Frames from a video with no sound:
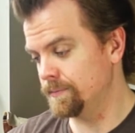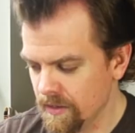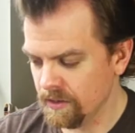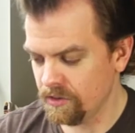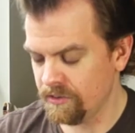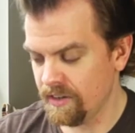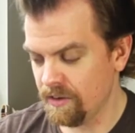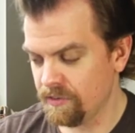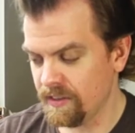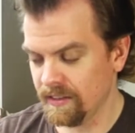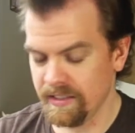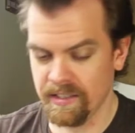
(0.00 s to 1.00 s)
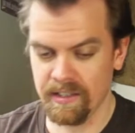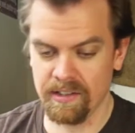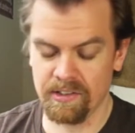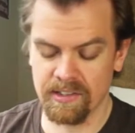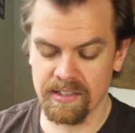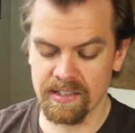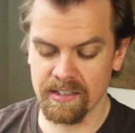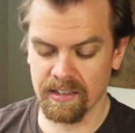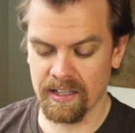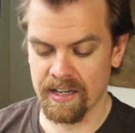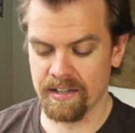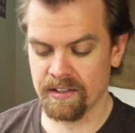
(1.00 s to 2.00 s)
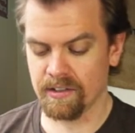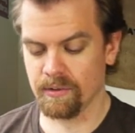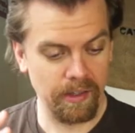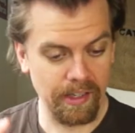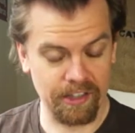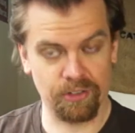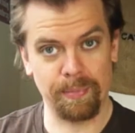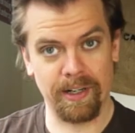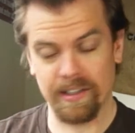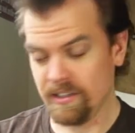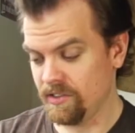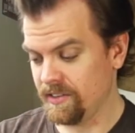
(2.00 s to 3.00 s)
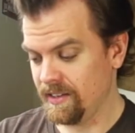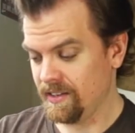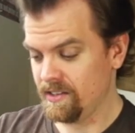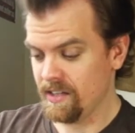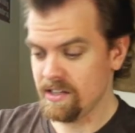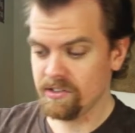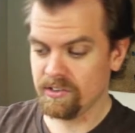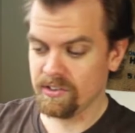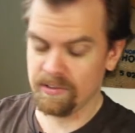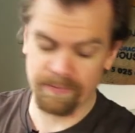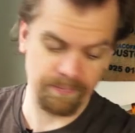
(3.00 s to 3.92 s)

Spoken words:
There's definitely a tea-like experience to the taste,